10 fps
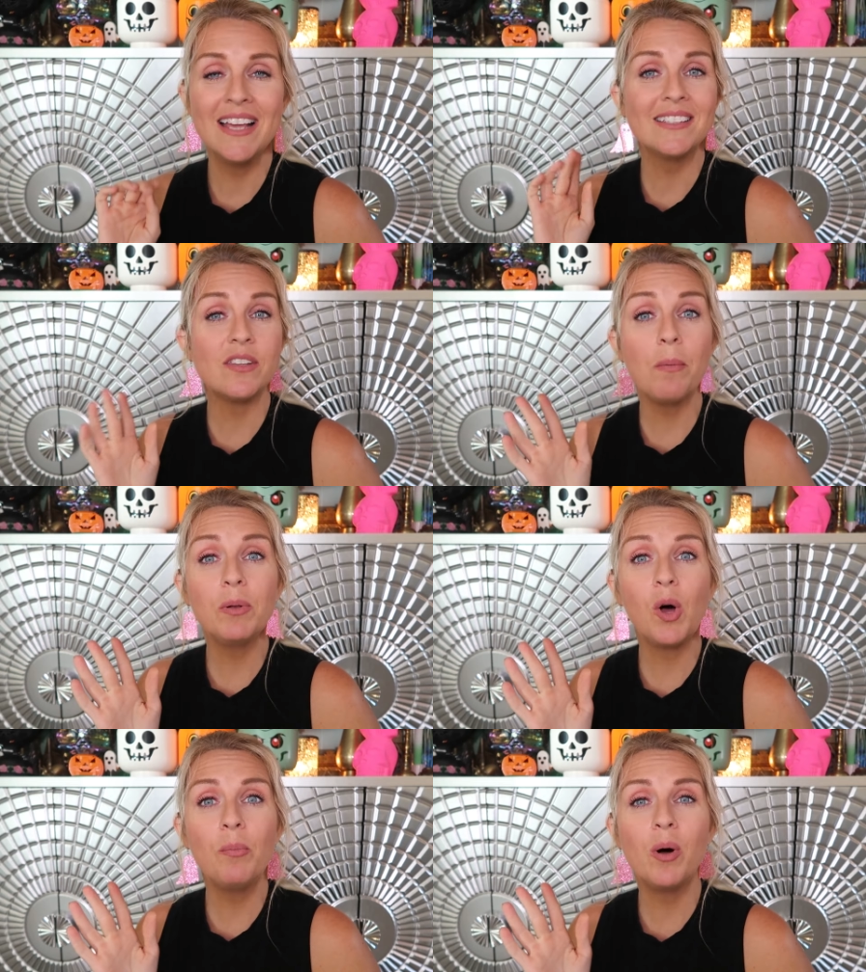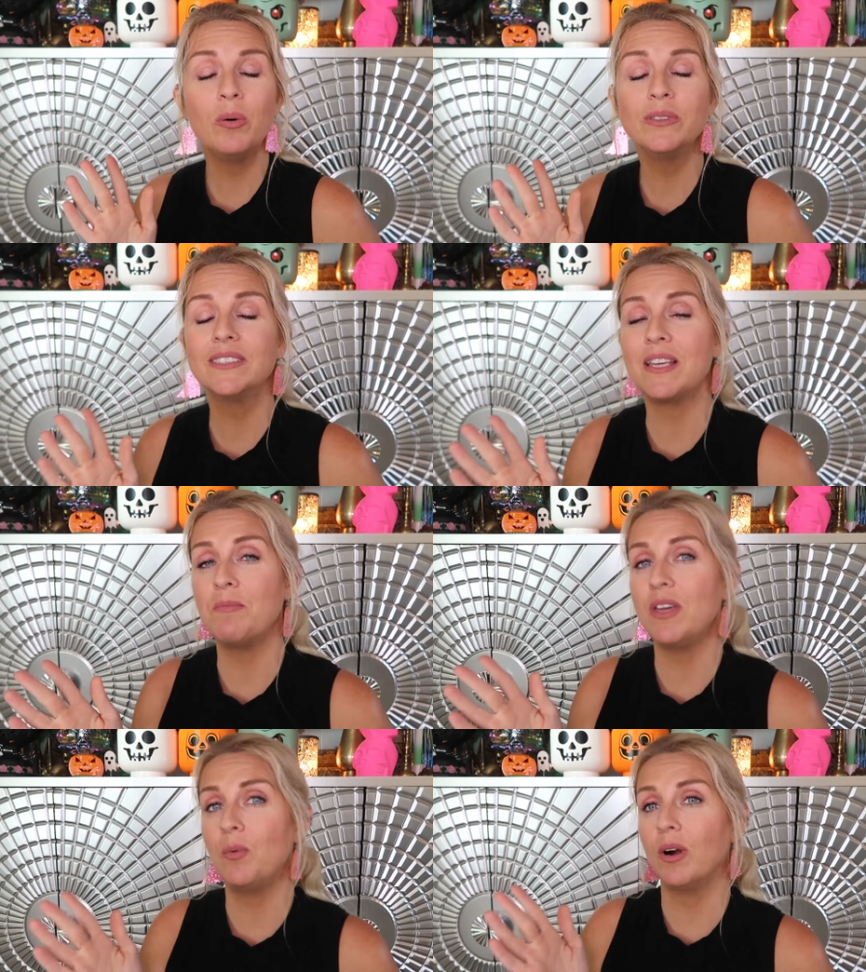Some blow molds can
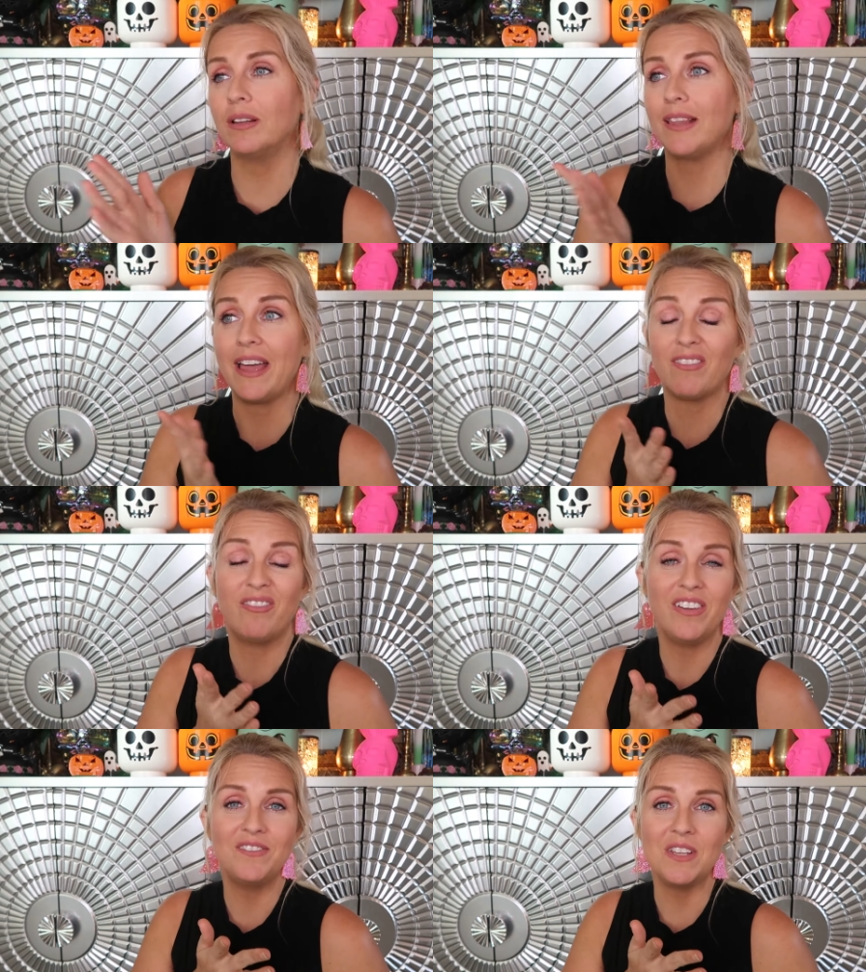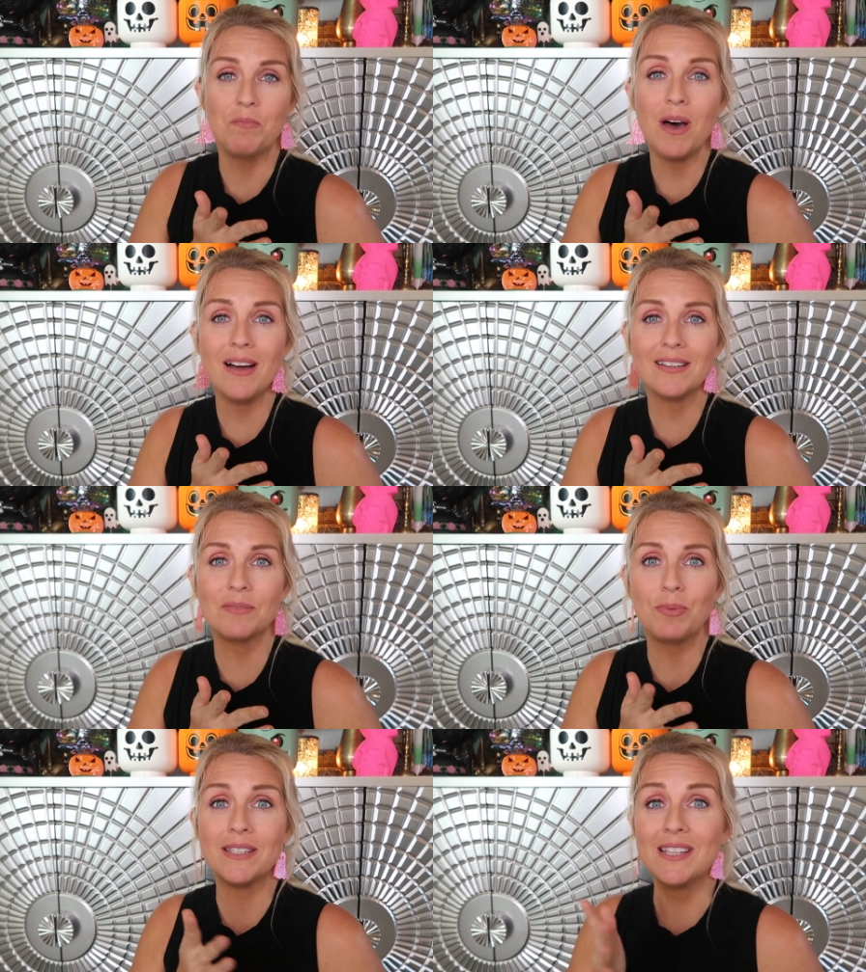be worth like fifty
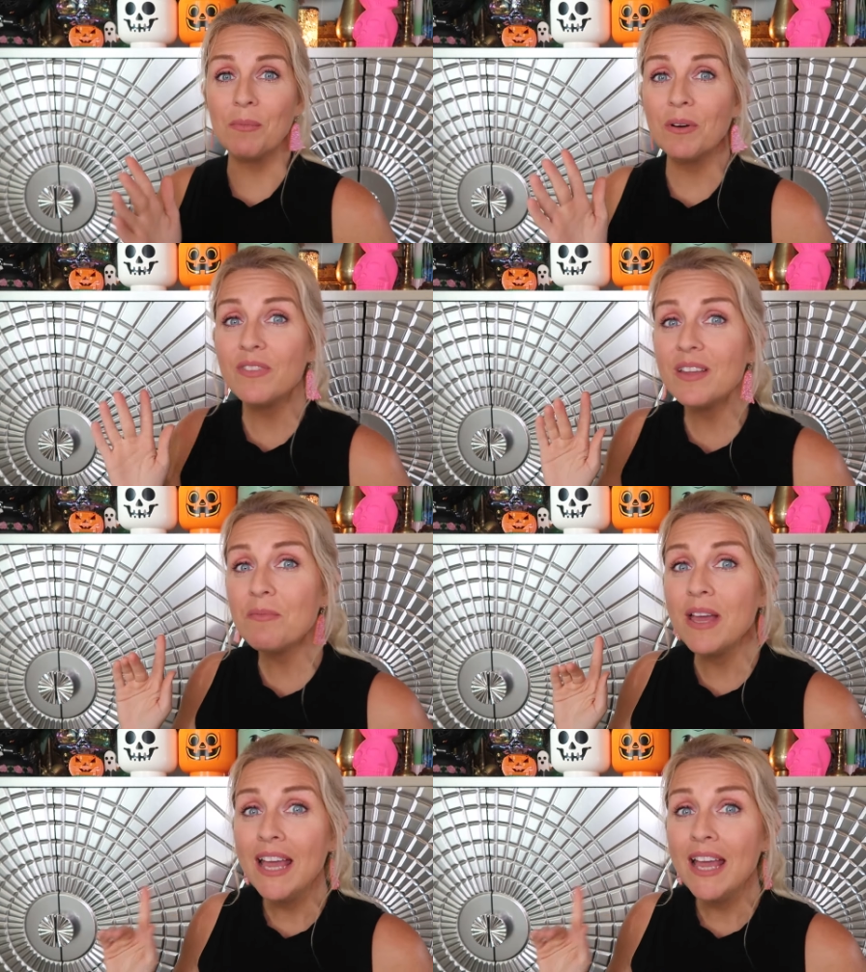bucks, but some of them